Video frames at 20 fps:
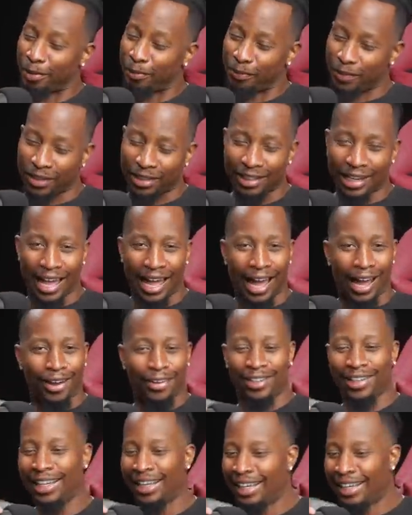but for the
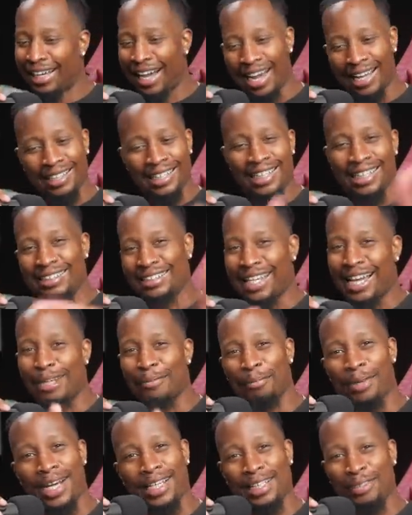now, I need
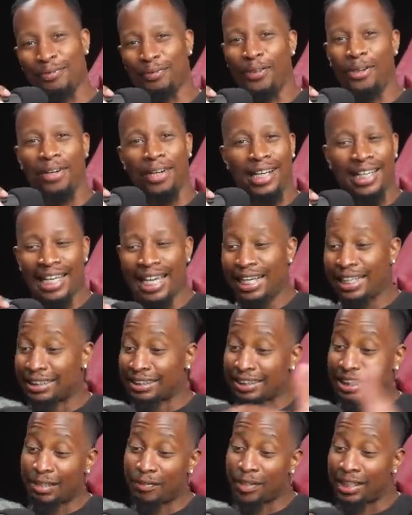that money for it. And the
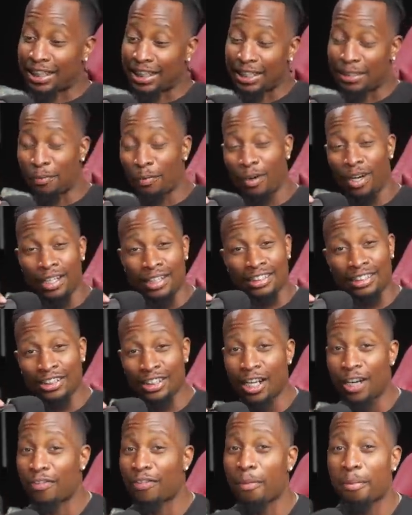ZVE1 is
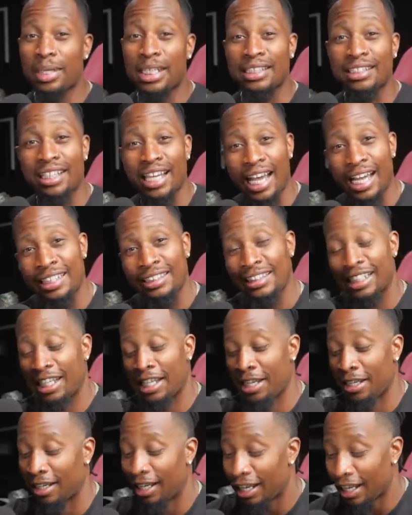serving me nice
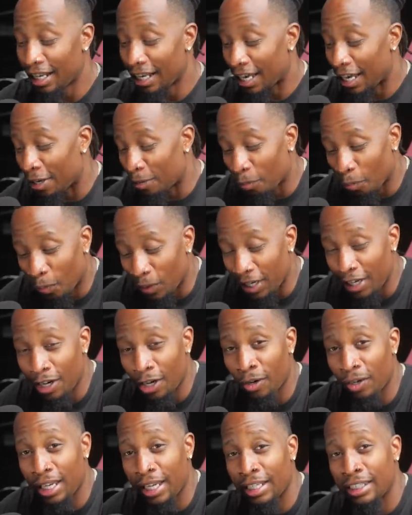and, and
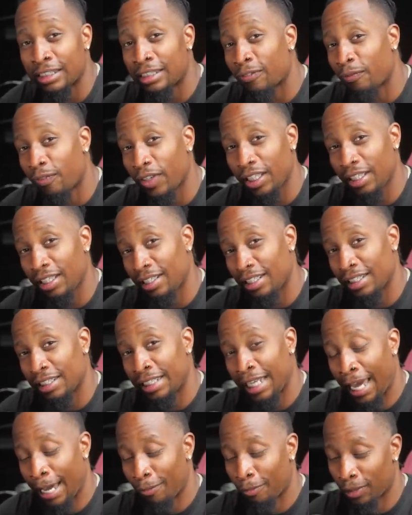well and is filling the
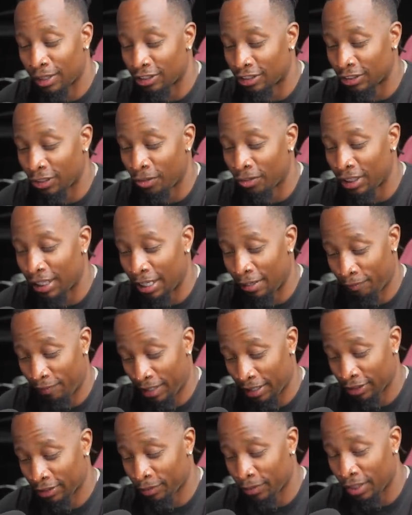gap where the Sony
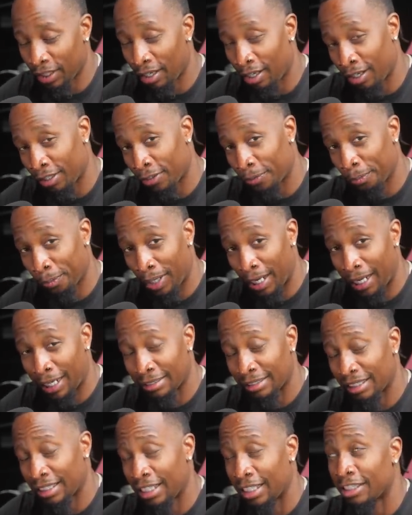FX3
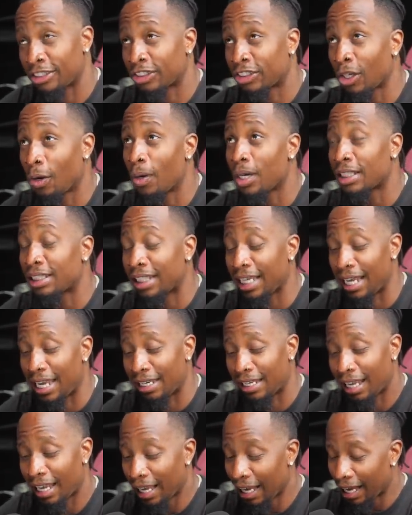otherwise is. So
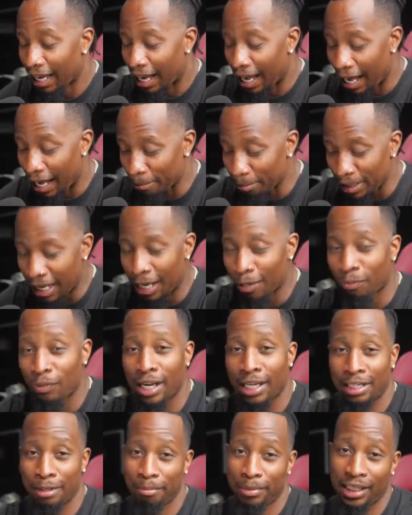again, I'm not
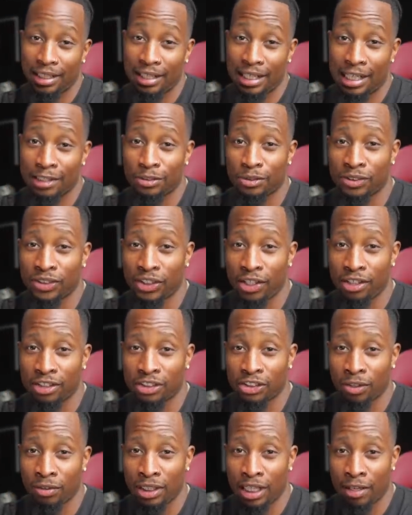recommending that you sell your
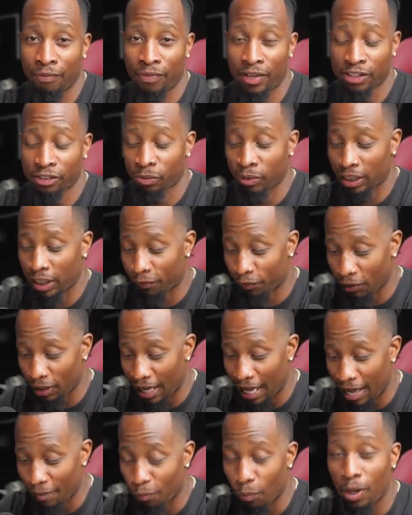Sony FX3. If you
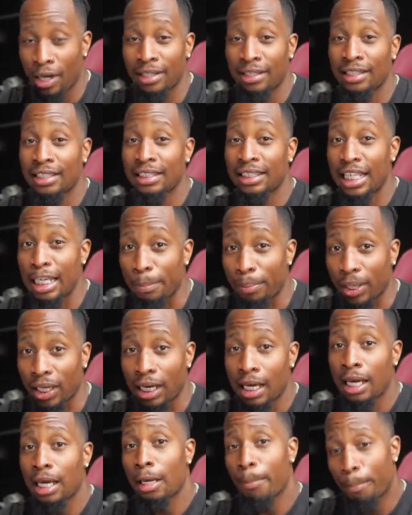have one, keep
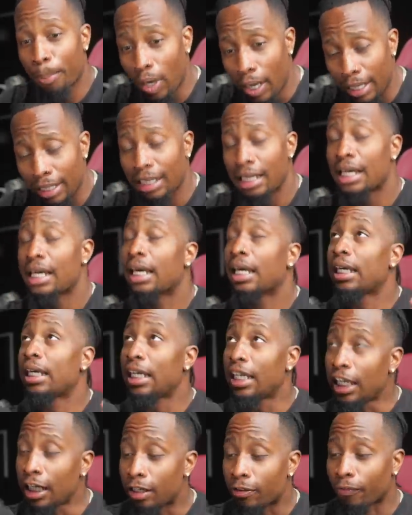it. But
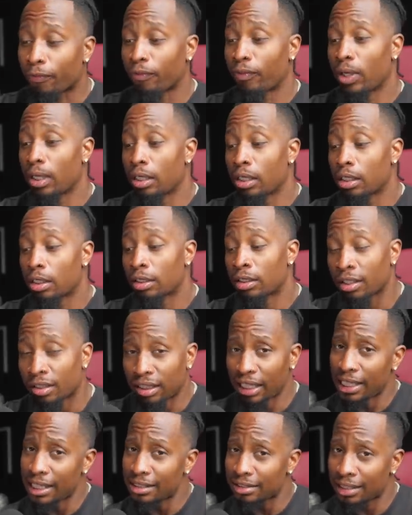if the
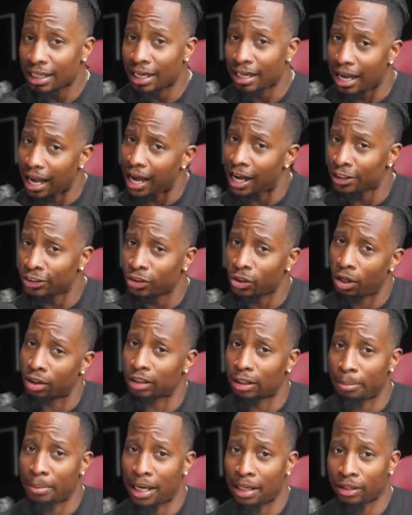things that I
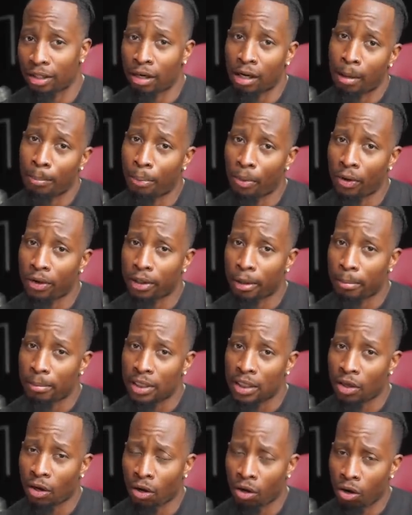talked about that are important to
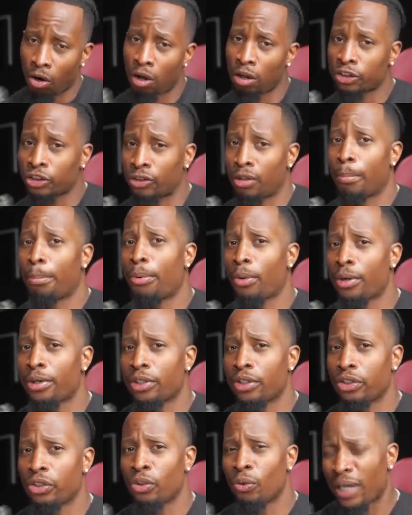me are also
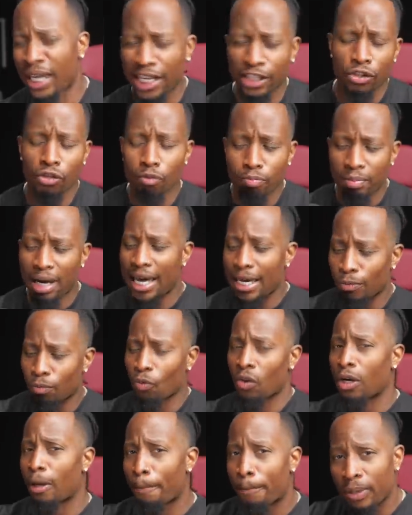important to you. And you might
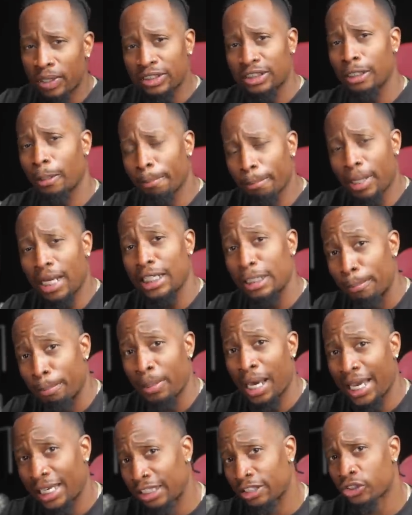want to put some money
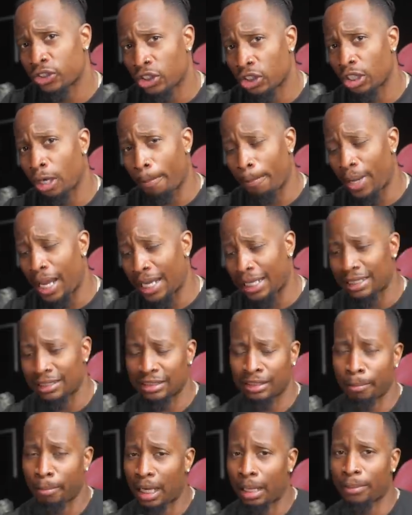back into your
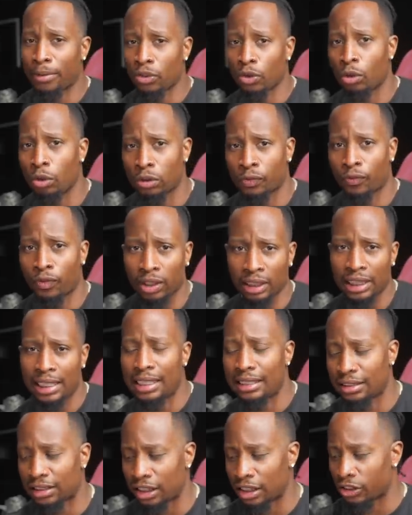pocket to maybe use for
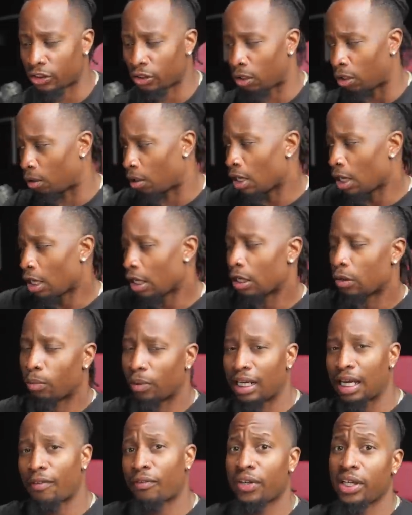lenses or
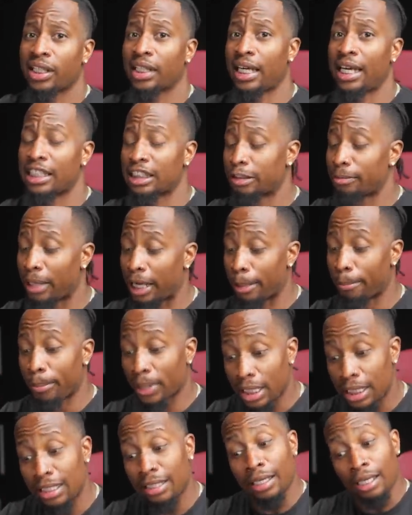whatever the case may
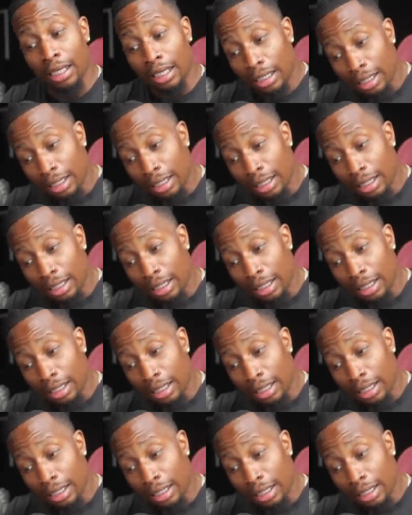be.